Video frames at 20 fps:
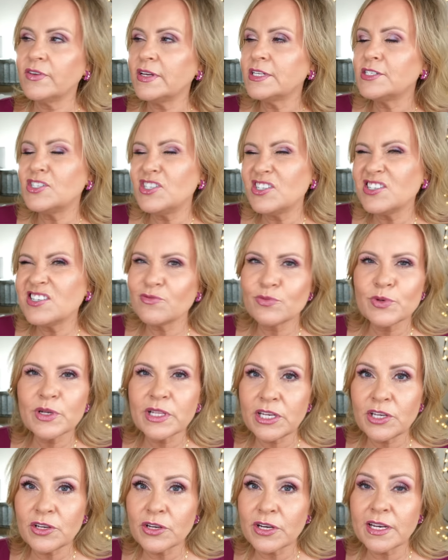It's just
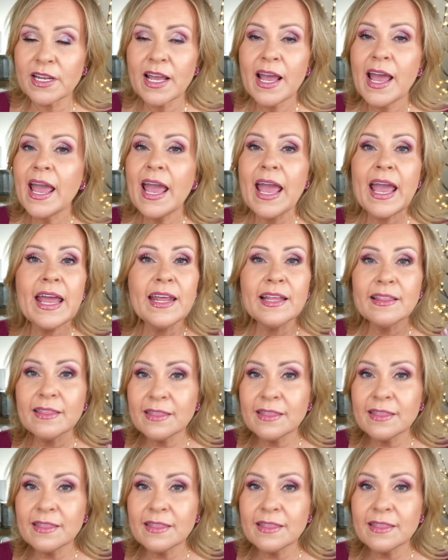really good, and it